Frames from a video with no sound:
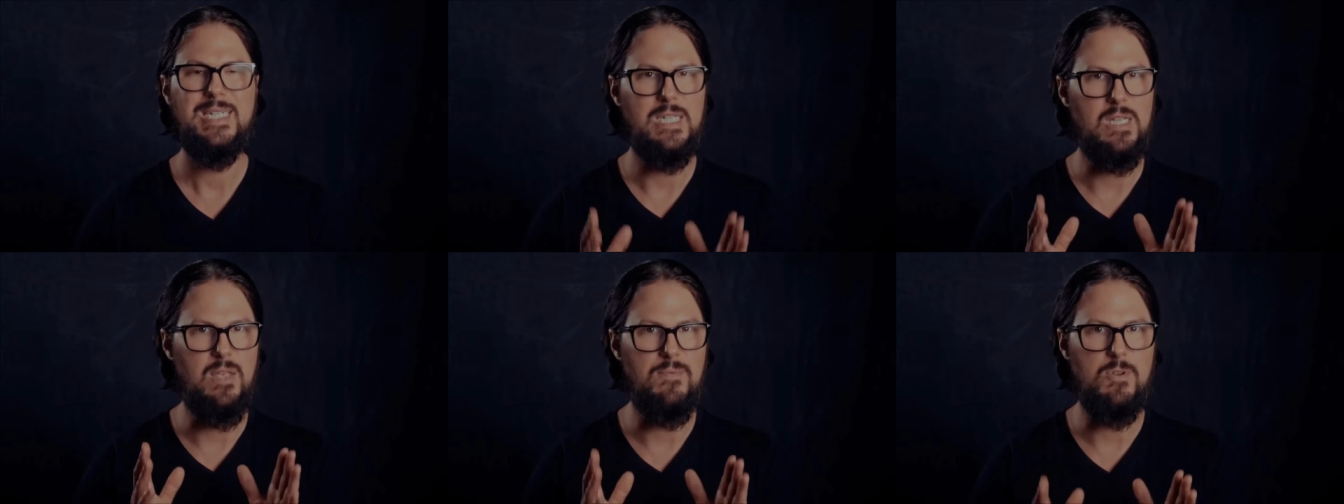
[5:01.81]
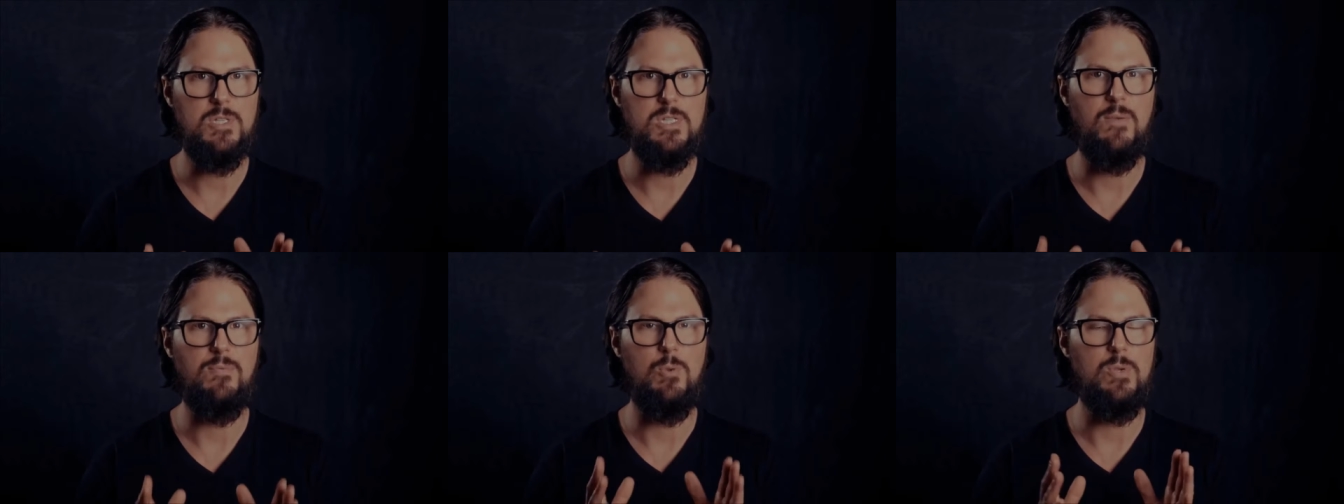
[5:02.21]
to give
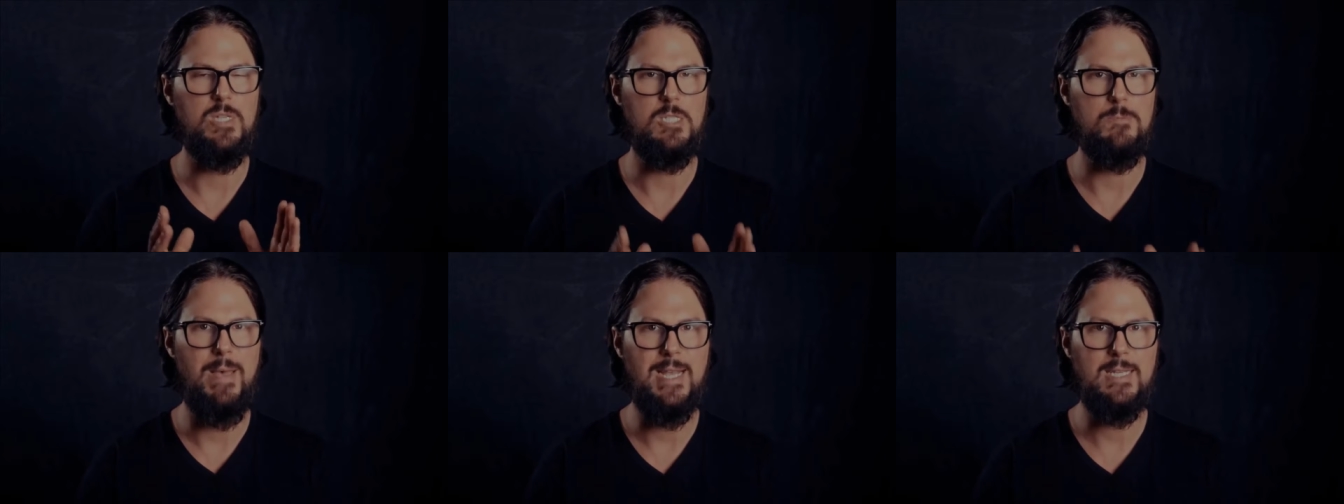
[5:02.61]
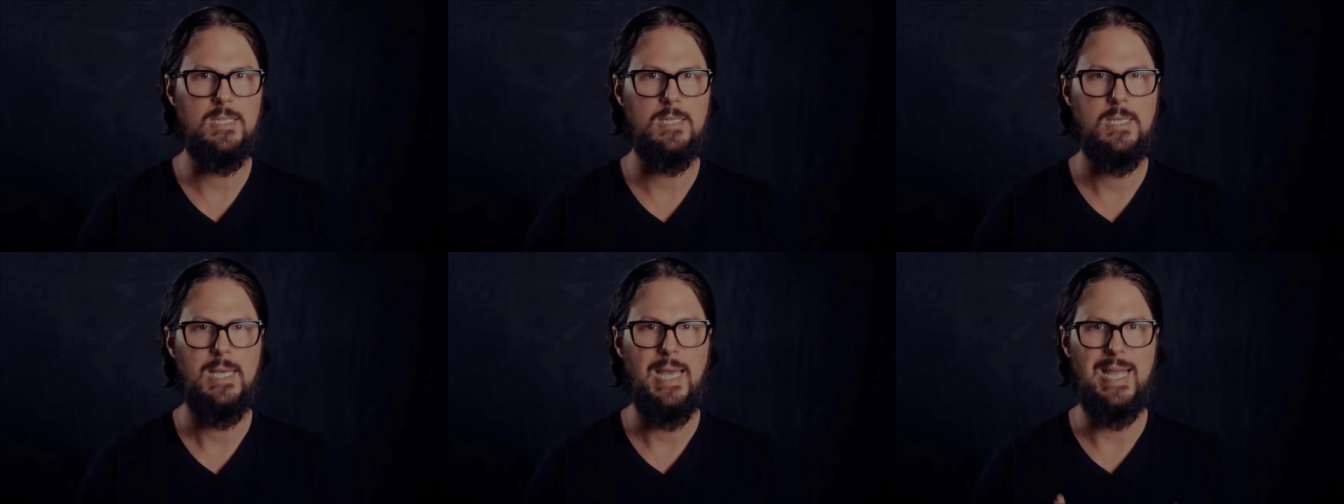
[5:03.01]
yourself the
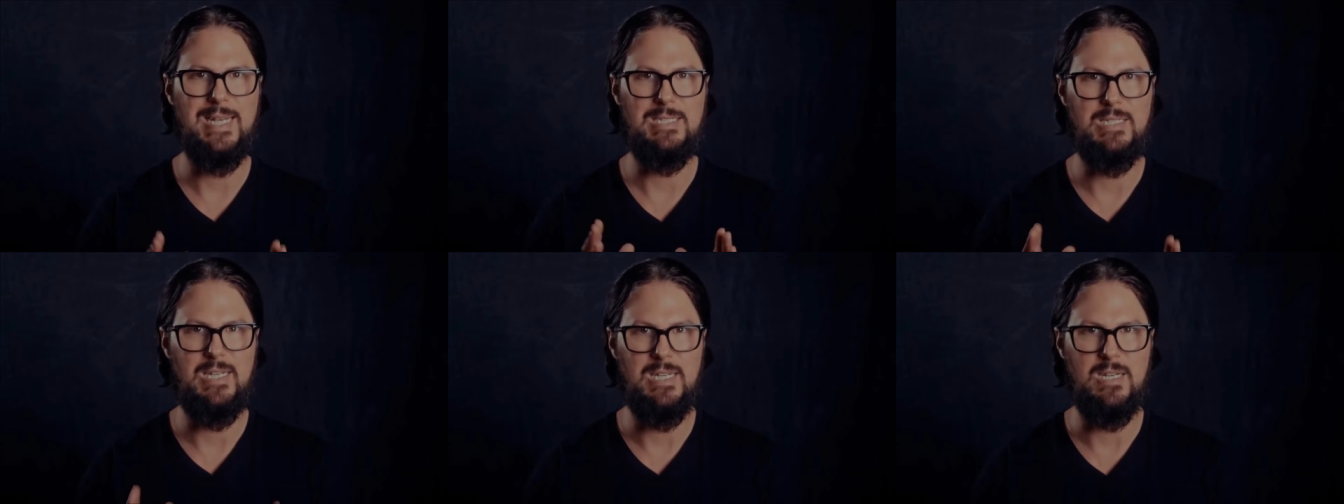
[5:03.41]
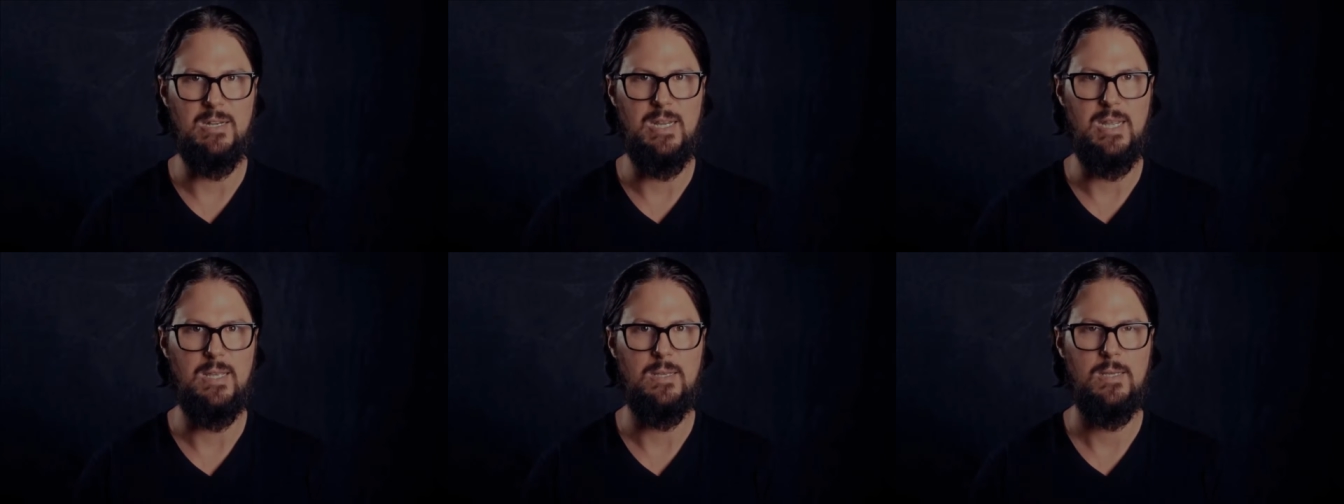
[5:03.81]
respect and
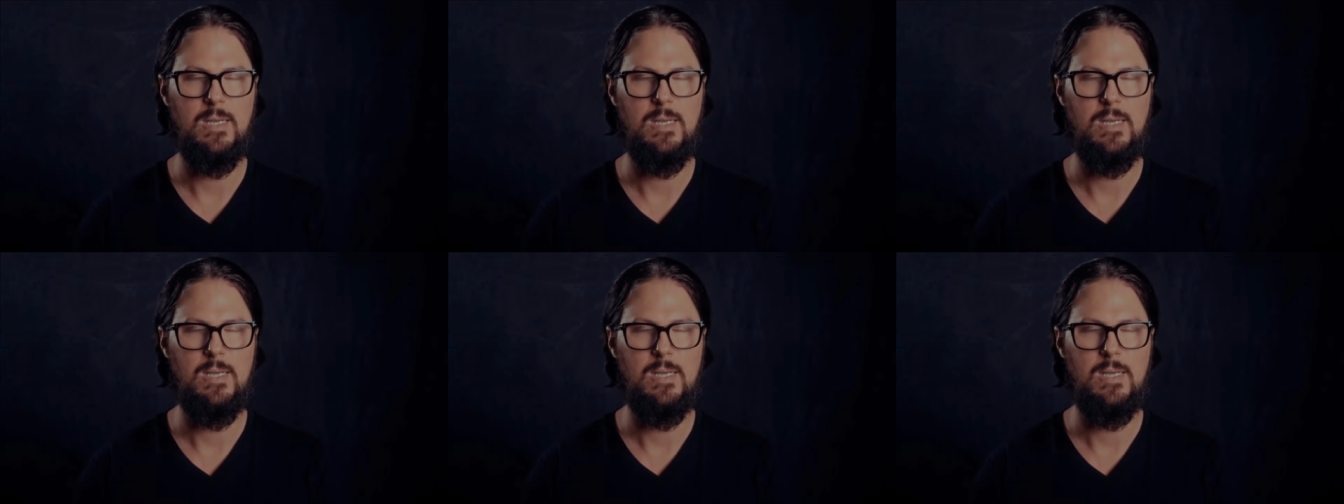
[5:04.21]
dignity